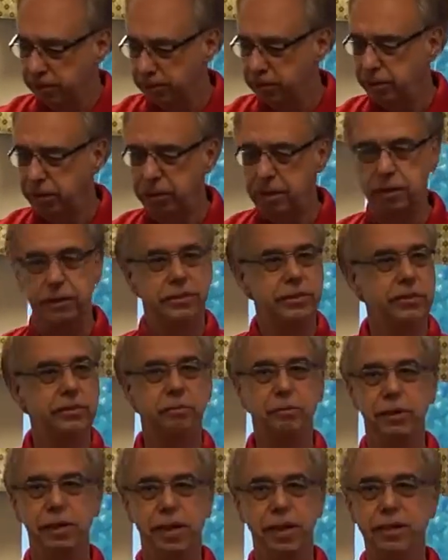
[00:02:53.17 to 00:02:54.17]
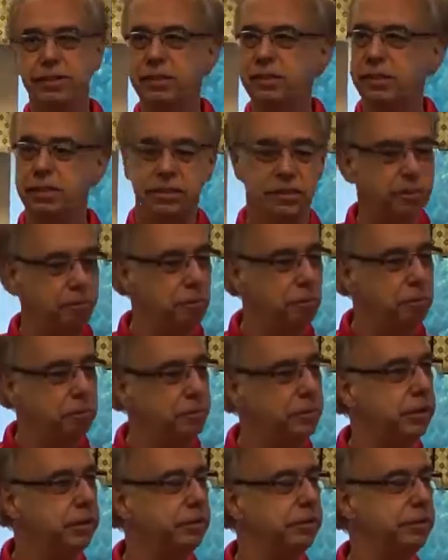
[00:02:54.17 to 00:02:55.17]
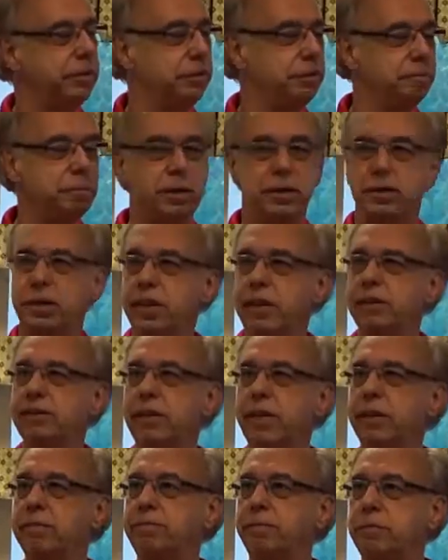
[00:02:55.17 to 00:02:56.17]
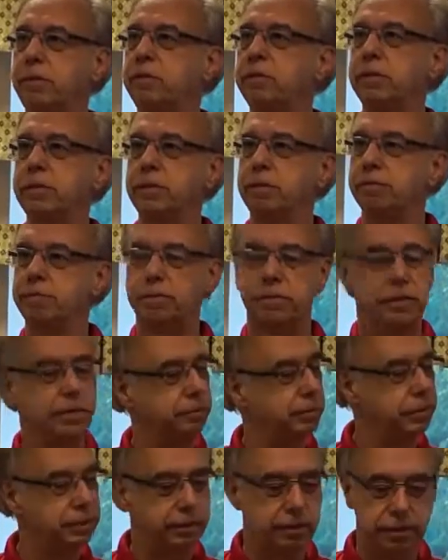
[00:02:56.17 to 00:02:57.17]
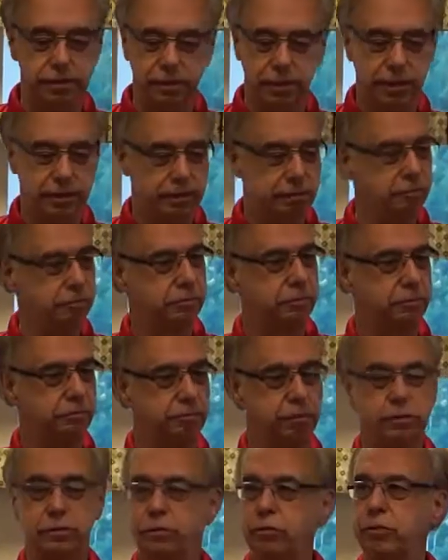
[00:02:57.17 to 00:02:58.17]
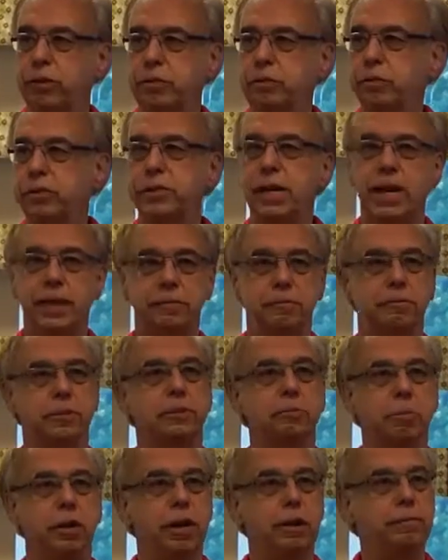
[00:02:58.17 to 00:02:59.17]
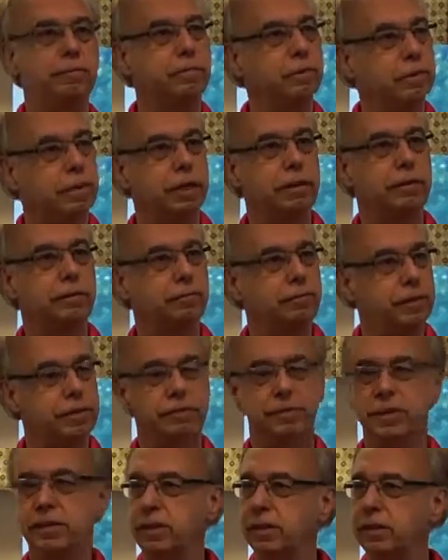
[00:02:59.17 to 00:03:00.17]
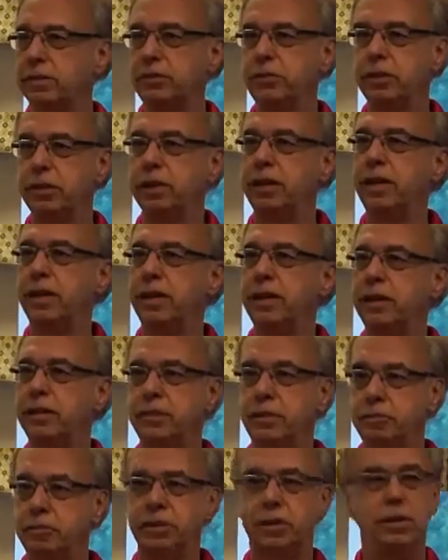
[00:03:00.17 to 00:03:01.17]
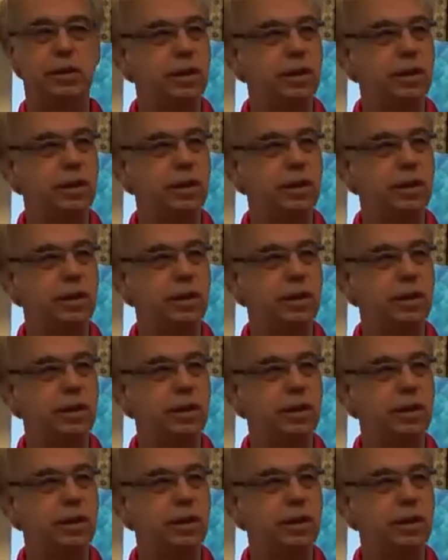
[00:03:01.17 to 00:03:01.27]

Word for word: "Sir, do you realize that you won't be able to partake of that fruit because that fruit tree will not sprout for another fifty years. You'll be